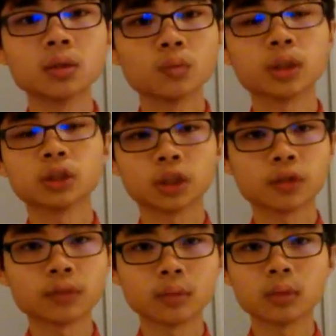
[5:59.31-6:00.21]

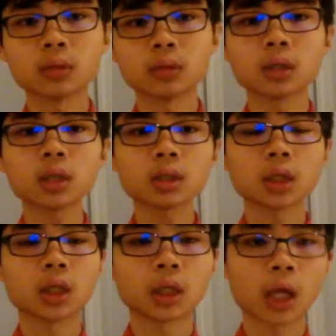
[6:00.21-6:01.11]
Wondershare Filmora,
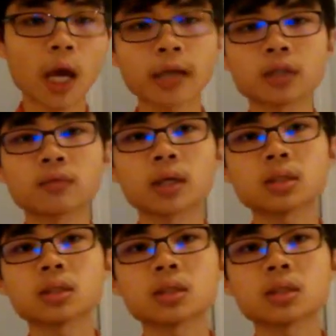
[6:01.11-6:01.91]
and I activate